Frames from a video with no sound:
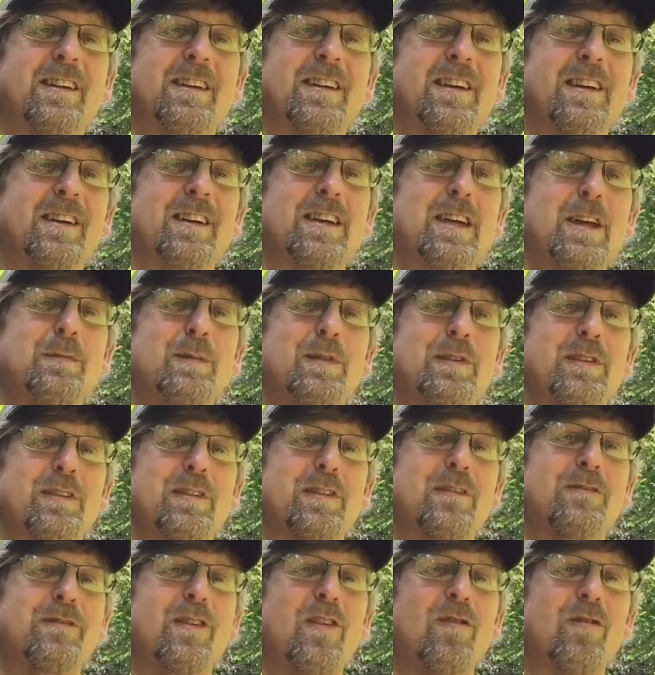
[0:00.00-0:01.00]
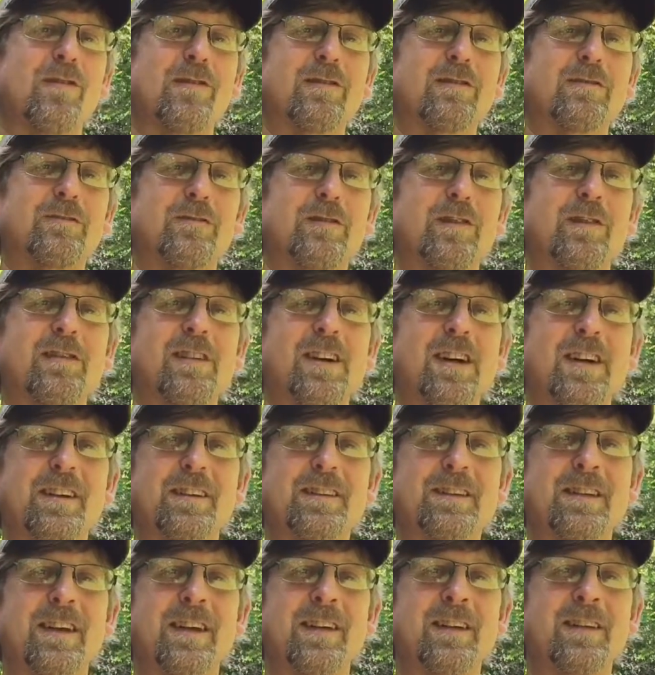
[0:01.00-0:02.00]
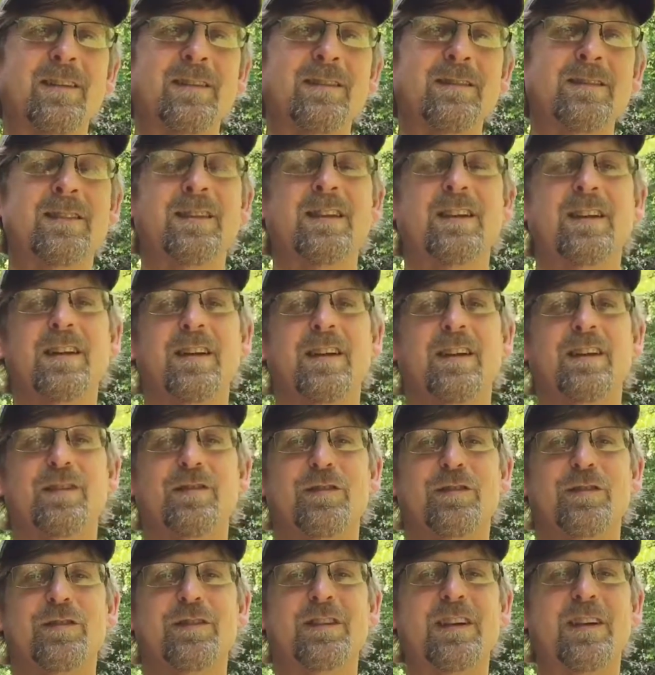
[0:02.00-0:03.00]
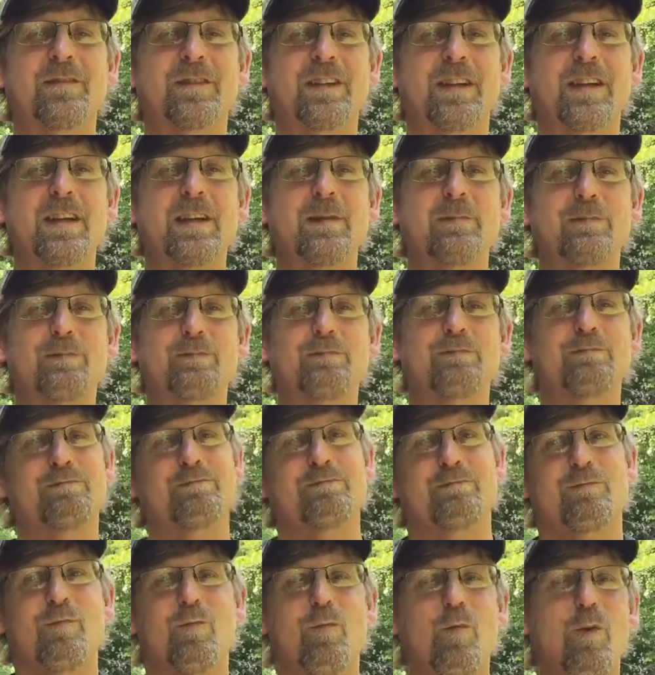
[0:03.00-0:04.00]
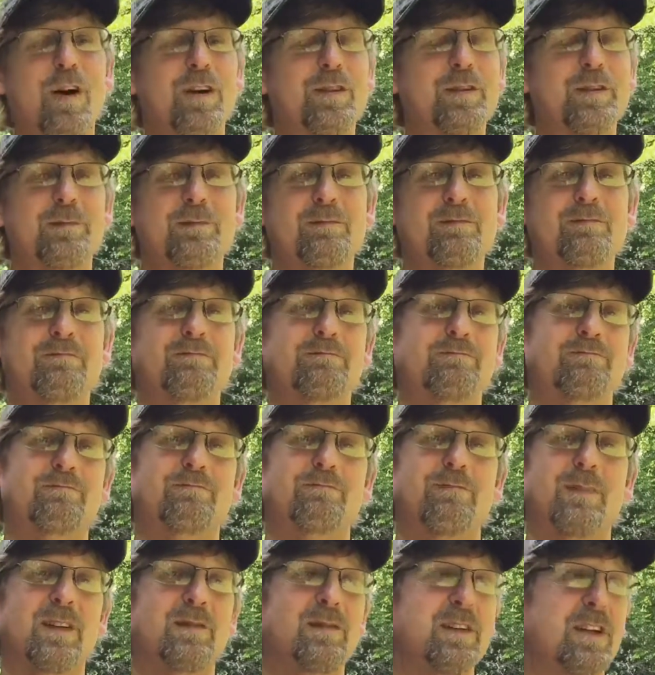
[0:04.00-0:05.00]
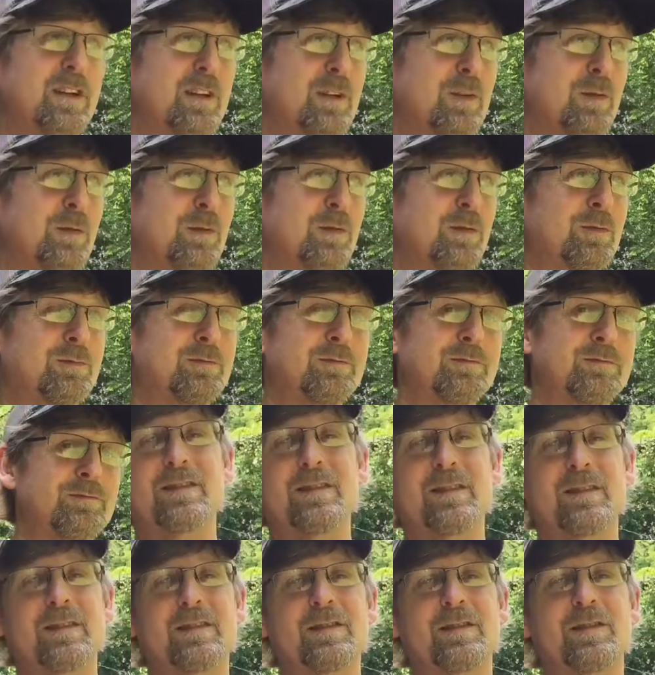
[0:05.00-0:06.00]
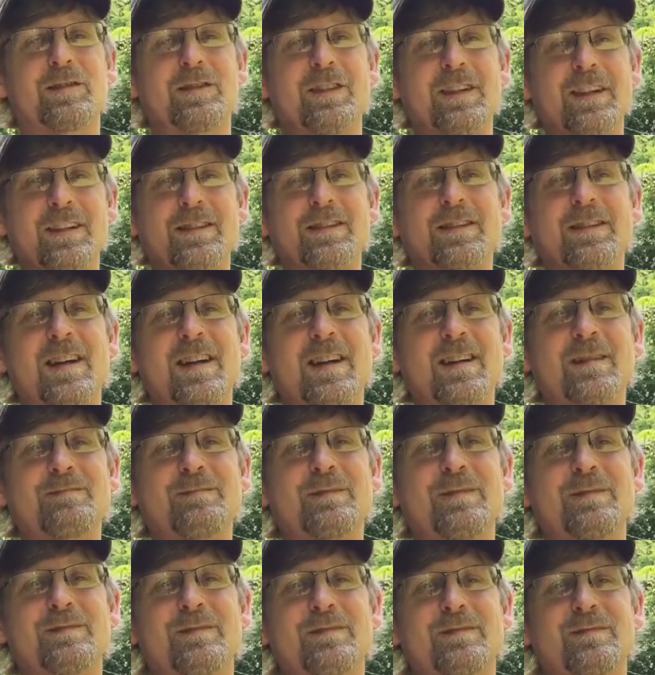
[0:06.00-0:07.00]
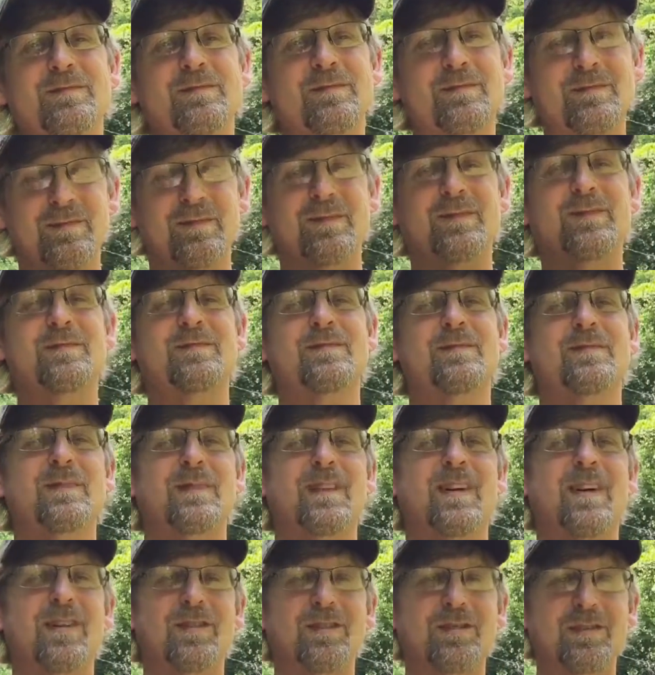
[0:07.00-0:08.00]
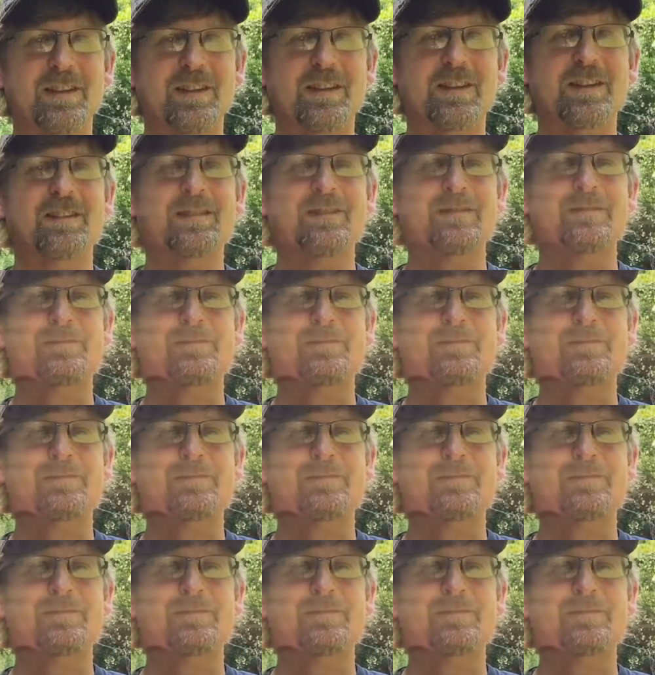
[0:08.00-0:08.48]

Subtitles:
kind of keep it in the vault for right now. You'll just have to keep watching my videos. Till next time, I'll see you.